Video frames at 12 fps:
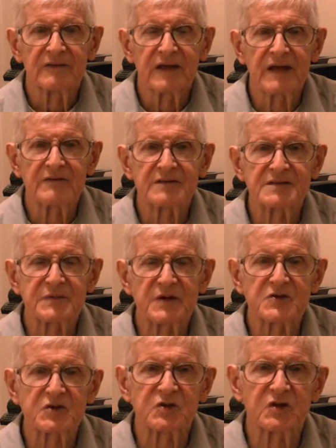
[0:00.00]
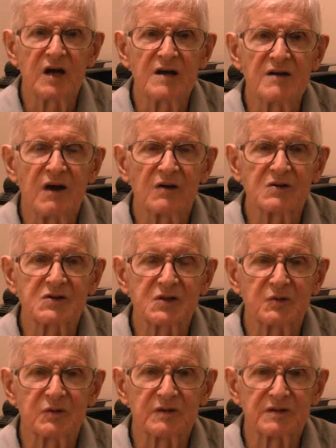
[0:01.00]
they have a special gun
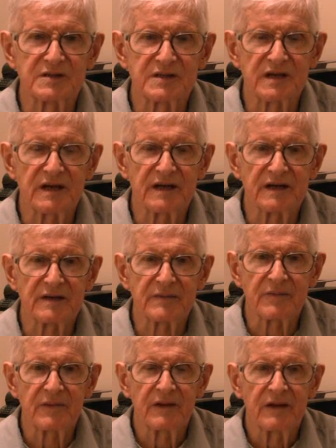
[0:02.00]
also with the CIA.